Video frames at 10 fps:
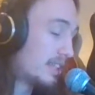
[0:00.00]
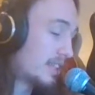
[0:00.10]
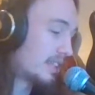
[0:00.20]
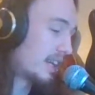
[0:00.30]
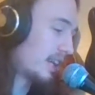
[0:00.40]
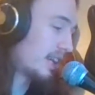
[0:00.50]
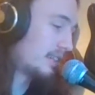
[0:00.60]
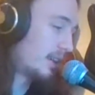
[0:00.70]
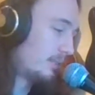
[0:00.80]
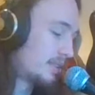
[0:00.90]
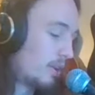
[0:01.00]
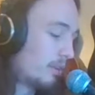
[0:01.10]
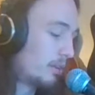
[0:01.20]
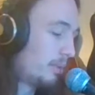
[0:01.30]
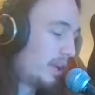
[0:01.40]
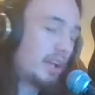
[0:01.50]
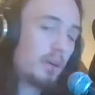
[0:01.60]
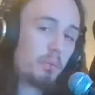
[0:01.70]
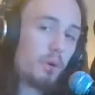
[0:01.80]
It's exactly the same song, depending on